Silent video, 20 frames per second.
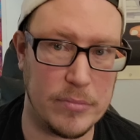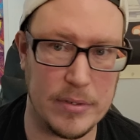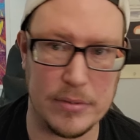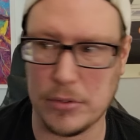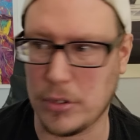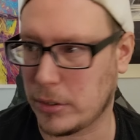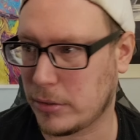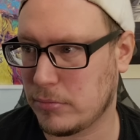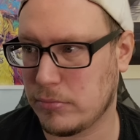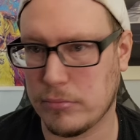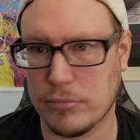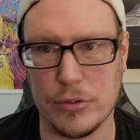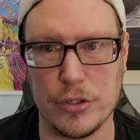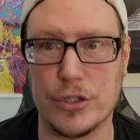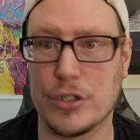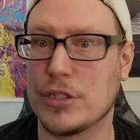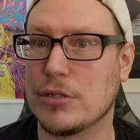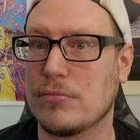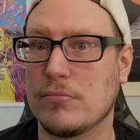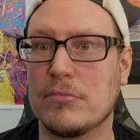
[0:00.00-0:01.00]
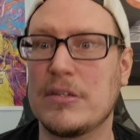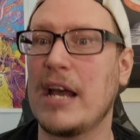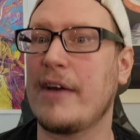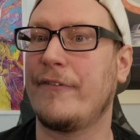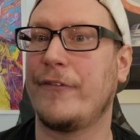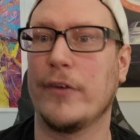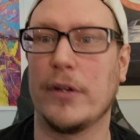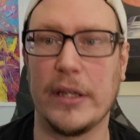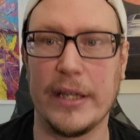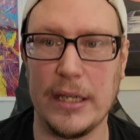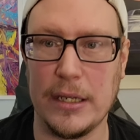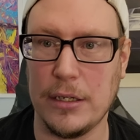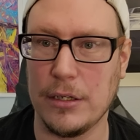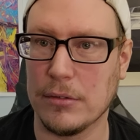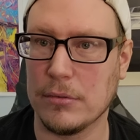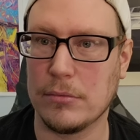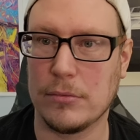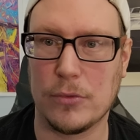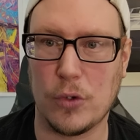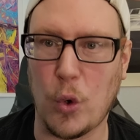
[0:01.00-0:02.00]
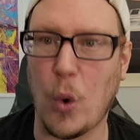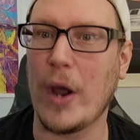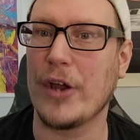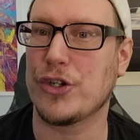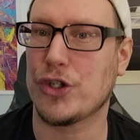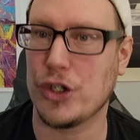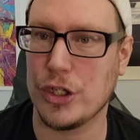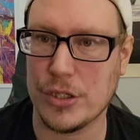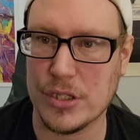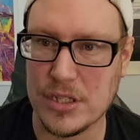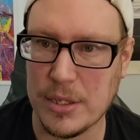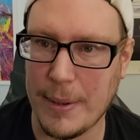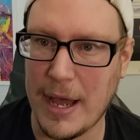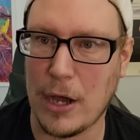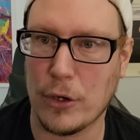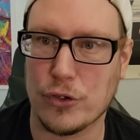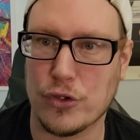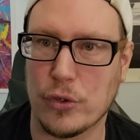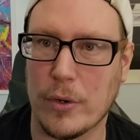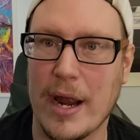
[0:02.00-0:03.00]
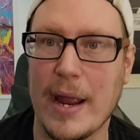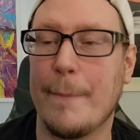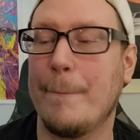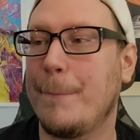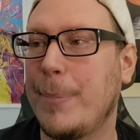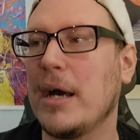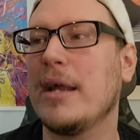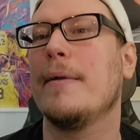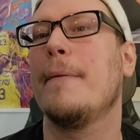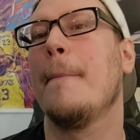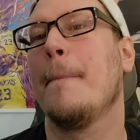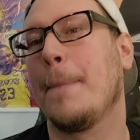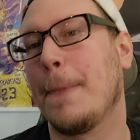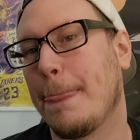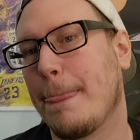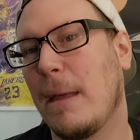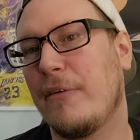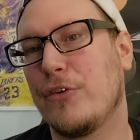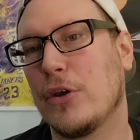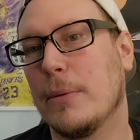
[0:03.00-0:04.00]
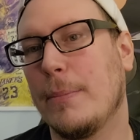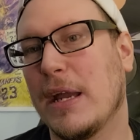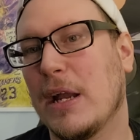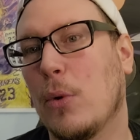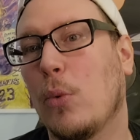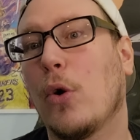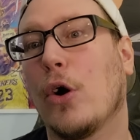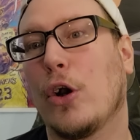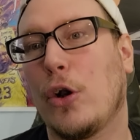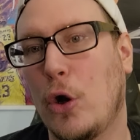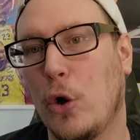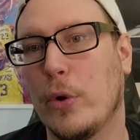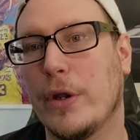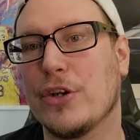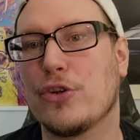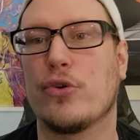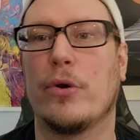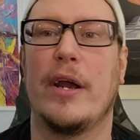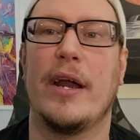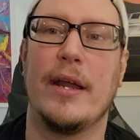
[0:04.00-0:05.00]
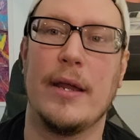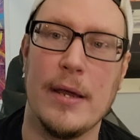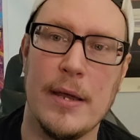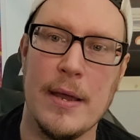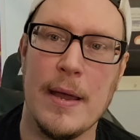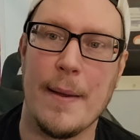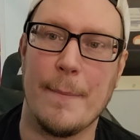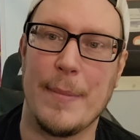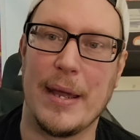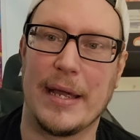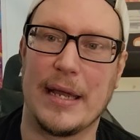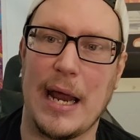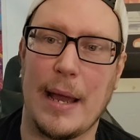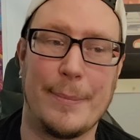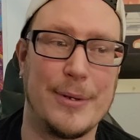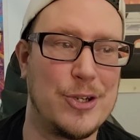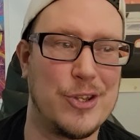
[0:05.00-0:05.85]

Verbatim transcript: look, there's definitely questions about Trae, but if you can make it work, go get Trae, make it happen.